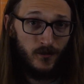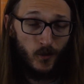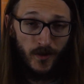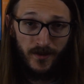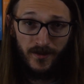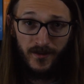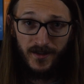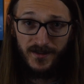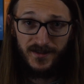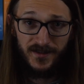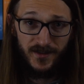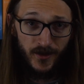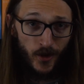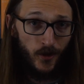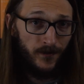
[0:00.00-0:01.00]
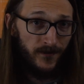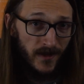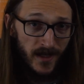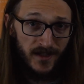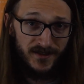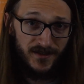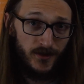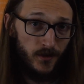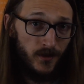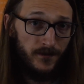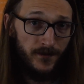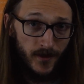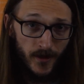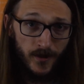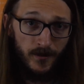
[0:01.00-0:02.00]
with this go fast
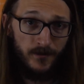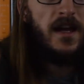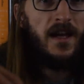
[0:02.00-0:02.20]
UFO.